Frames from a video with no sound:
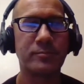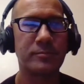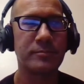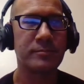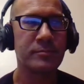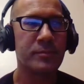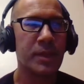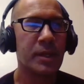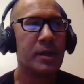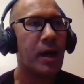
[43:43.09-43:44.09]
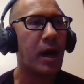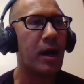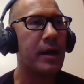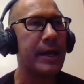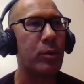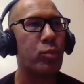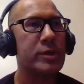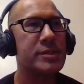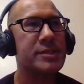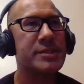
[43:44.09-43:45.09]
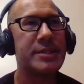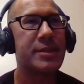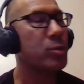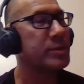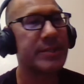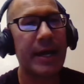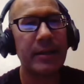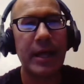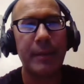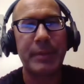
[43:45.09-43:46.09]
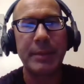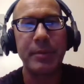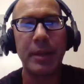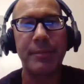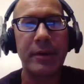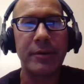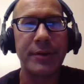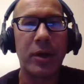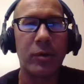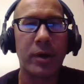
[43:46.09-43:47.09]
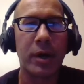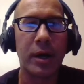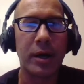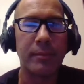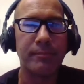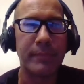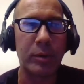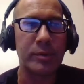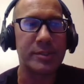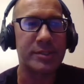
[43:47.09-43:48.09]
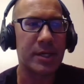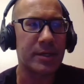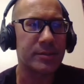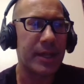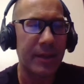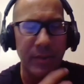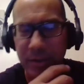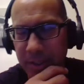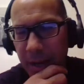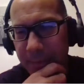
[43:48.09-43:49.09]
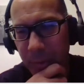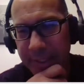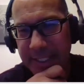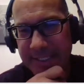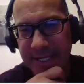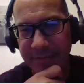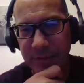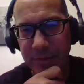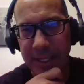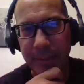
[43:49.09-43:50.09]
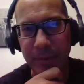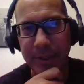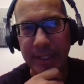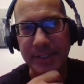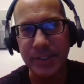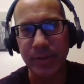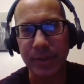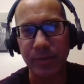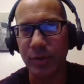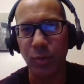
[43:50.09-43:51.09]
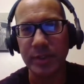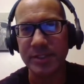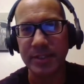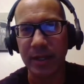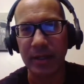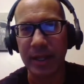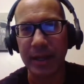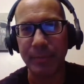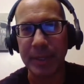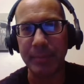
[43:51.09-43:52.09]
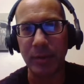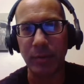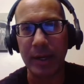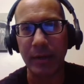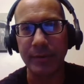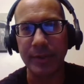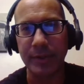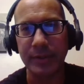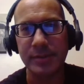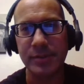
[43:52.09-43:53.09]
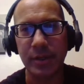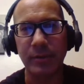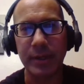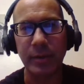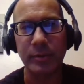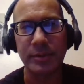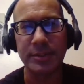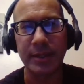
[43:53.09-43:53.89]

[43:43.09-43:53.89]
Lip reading: There was not a lot of people up there. No. It was a couple of weekends after Labor Day, so there wasn't a lot of people around, and so it was.